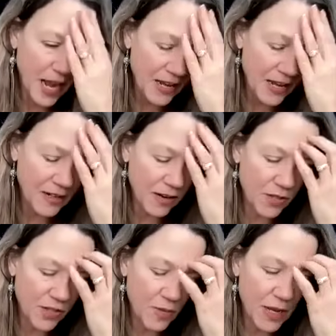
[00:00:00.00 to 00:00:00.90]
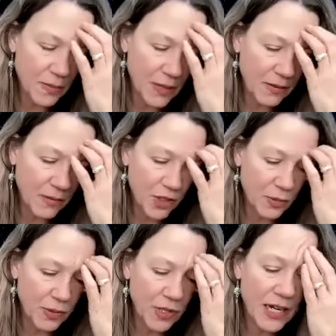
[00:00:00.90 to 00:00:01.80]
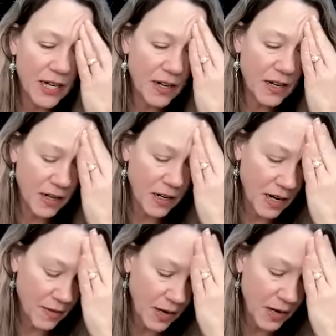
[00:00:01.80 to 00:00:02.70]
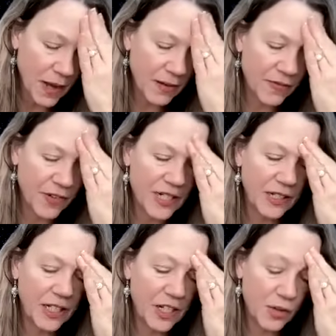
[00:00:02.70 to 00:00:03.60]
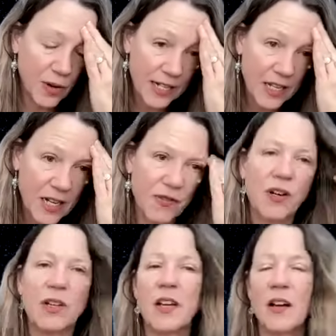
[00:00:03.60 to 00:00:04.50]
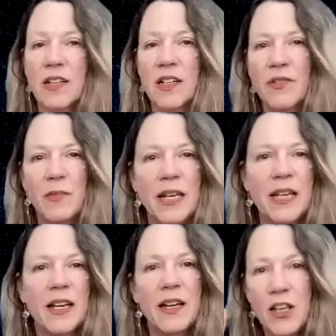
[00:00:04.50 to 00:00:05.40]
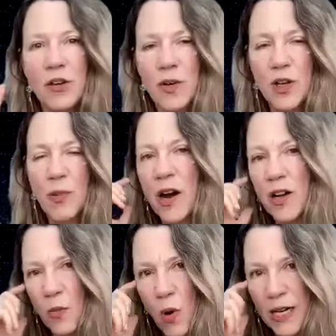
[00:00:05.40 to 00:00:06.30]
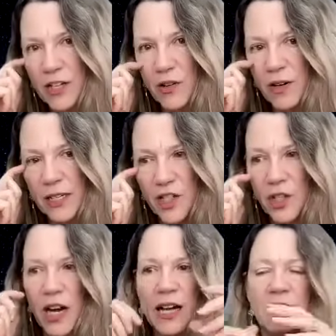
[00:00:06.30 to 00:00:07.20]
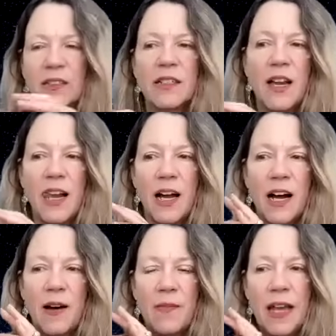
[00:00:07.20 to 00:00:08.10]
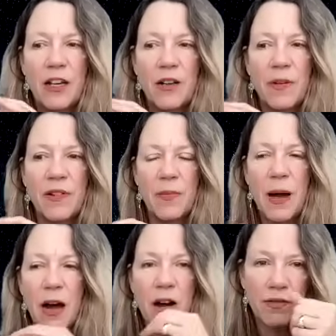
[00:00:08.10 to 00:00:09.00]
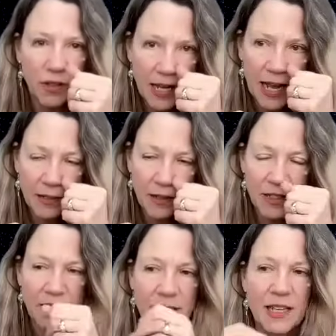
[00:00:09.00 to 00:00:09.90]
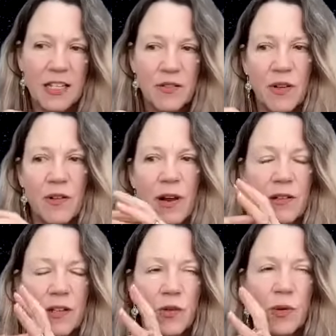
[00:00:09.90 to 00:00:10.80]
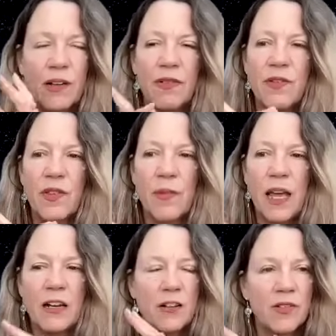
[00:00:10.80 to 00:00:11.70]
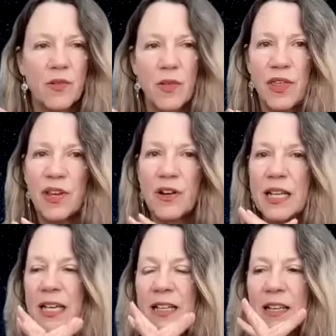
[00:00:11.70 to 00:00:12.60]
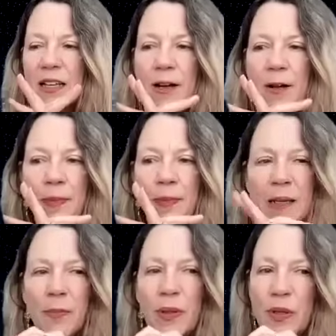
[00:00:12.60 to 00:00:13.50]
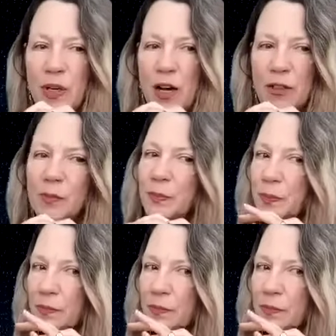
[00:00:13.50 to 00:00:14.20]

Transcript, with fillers: And also maybe with Jupiter here, uh, a, a fertility transit, if you're young enough to be you or your partner wanting to create a child, um, that could be very powerful and successful around the twenty-fifth of May and also the thirtieth. Now, Pluto